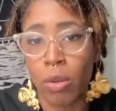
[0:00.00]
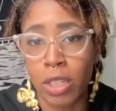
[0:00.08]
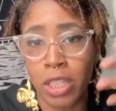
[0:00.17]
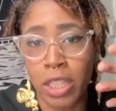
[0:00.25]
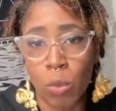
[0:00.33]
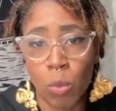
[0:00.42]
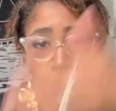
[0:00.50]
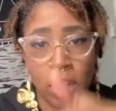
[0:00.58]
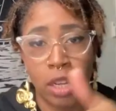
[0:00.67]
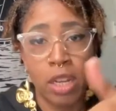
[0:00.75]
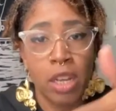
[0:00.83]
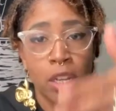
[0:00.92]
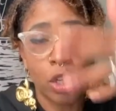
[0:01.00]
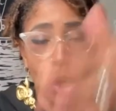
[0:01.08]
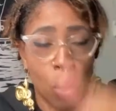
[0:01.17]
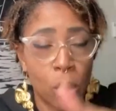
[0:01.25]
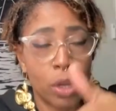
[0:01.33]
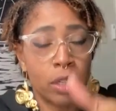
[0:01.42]
clean water
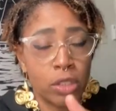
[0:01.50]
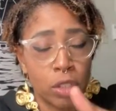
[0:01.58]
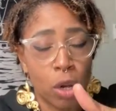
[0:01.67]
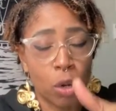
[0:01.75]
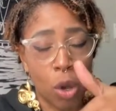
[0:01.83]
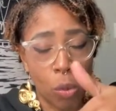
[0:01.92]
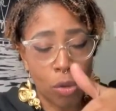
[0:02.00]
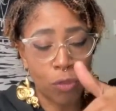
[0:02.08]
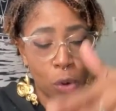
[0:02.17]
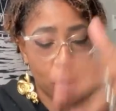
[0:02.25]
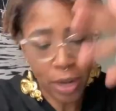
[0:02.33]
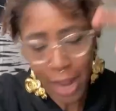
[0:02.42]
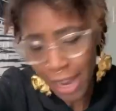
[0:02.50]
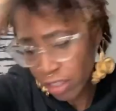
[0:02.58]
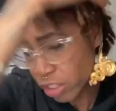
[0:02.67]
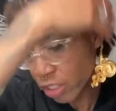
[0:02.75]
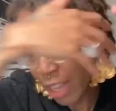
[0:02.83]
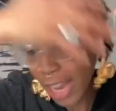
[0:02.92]
going, going forward, and
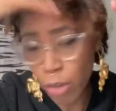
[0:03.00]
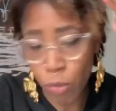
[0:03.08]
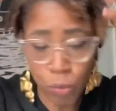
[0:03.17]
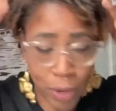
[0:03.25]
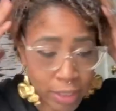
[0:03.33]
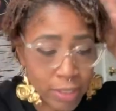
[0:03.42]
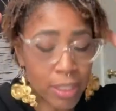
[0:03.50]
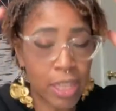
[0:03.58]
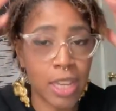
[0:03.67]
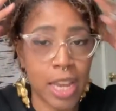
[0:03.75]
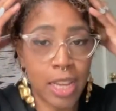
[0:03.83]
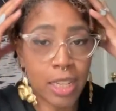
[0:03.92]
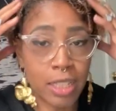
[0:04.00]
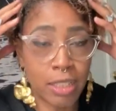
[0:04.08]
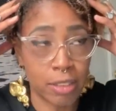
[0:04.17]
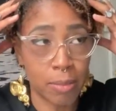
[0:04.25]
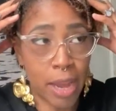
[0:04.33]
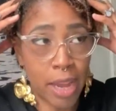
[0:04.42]
just like rinsing and cleansing my